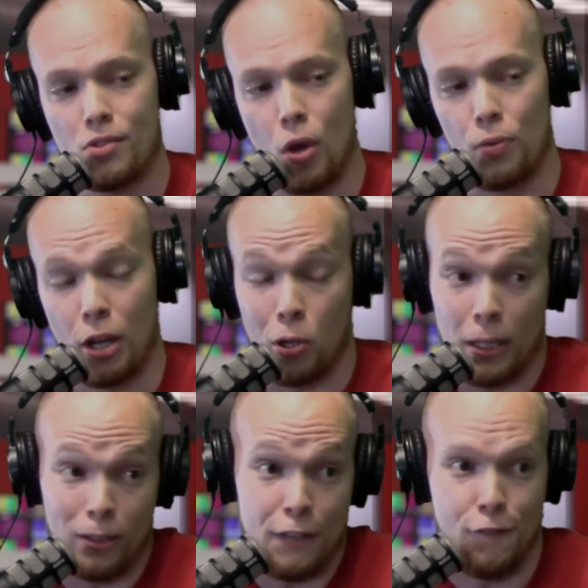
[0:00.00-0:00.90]
So they're
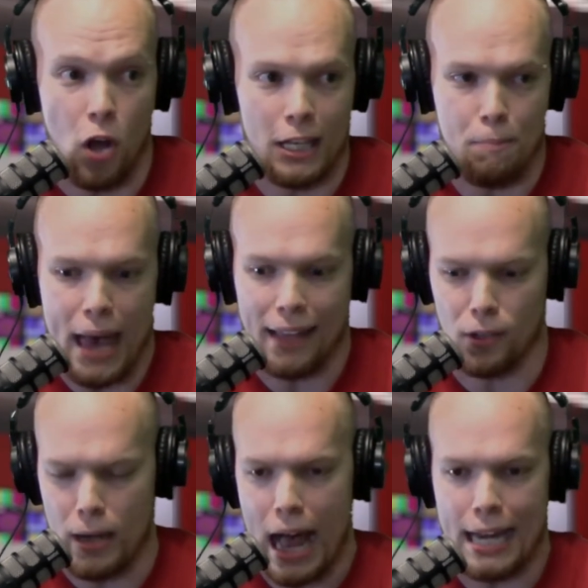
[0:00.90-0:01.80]
clearly falling back.
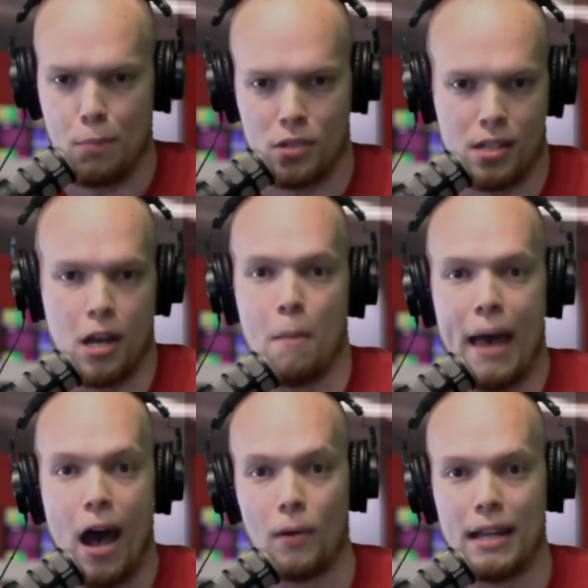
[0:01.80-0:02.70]
They're not able to
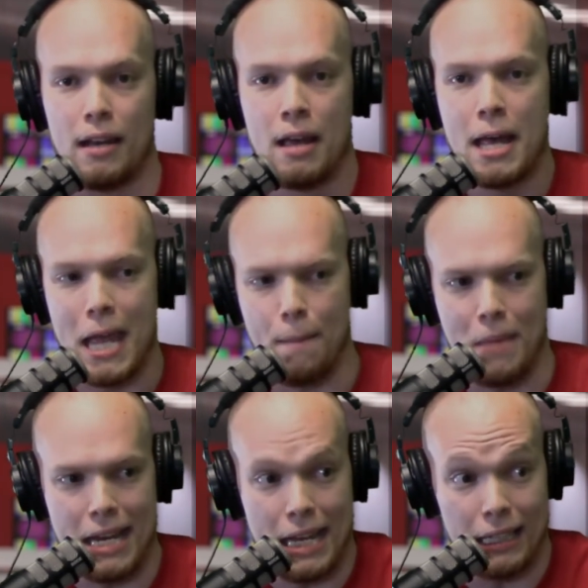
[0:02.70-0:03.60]
come out and
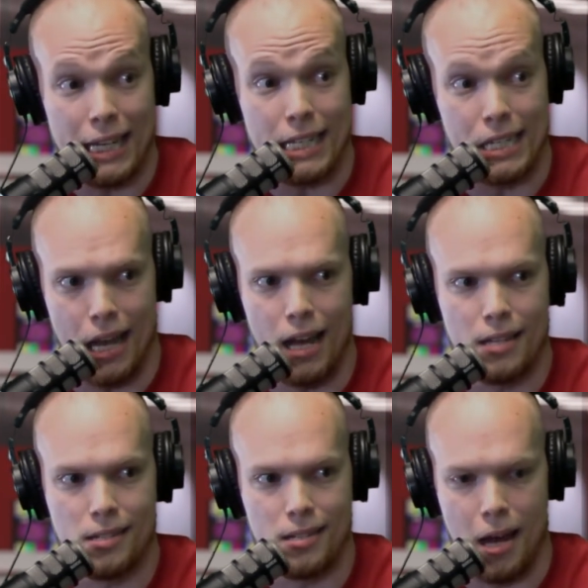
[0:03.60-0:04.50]
immediately
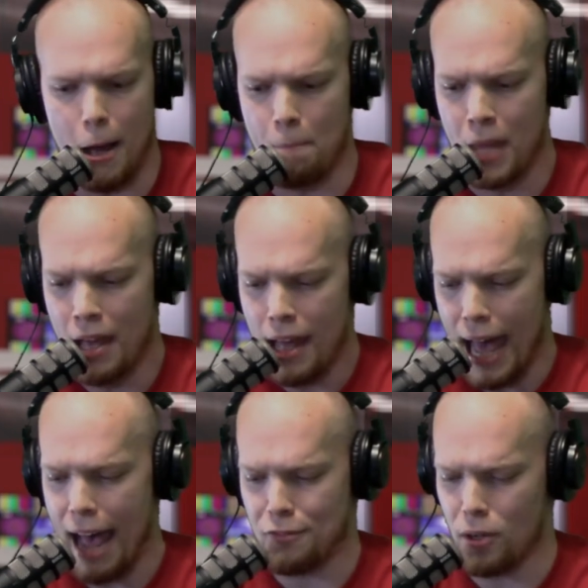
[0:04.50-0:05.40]
adjust um,
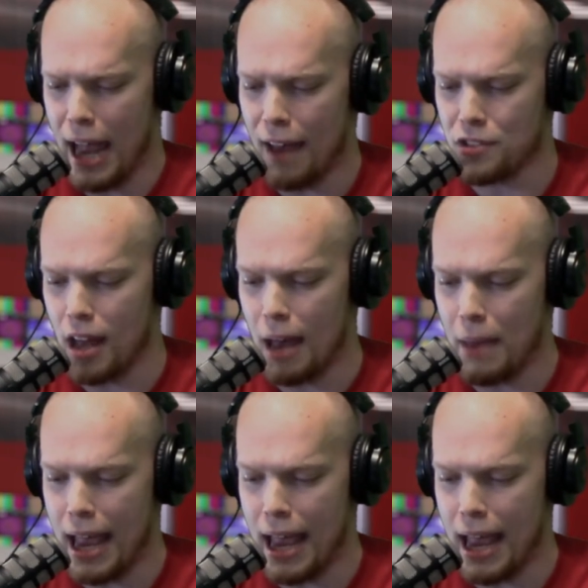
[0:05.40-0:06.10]
after halftime.